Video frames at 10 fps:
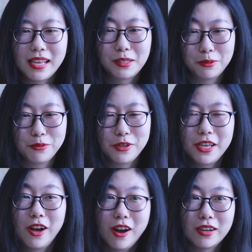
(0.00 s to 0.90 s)
It's
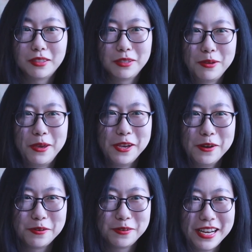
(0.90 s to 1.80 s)
really hard to be
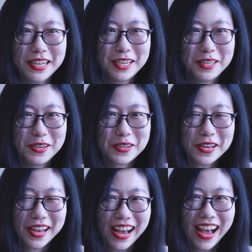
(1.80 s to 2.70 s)
original,
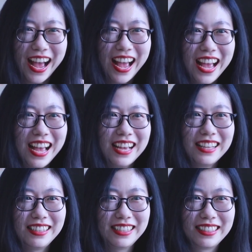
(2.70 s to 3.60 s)

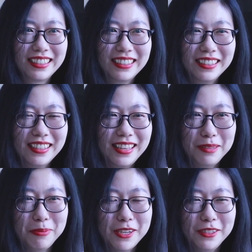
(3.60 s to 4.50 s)
like,
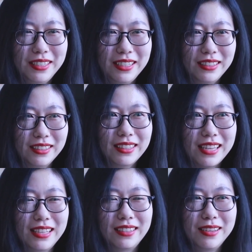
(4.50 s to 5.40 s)
especially just
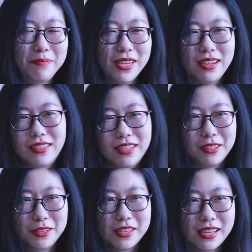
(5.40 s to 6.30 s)
as a PhD
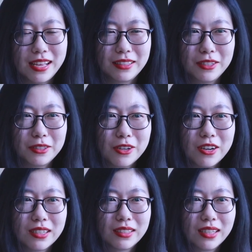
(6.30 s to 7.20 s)
student, as a
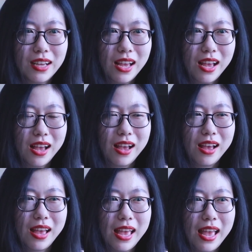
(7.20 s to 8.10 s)
start.
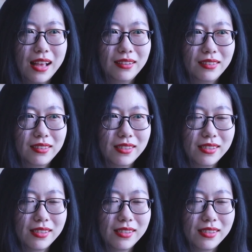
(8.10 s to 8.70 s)
And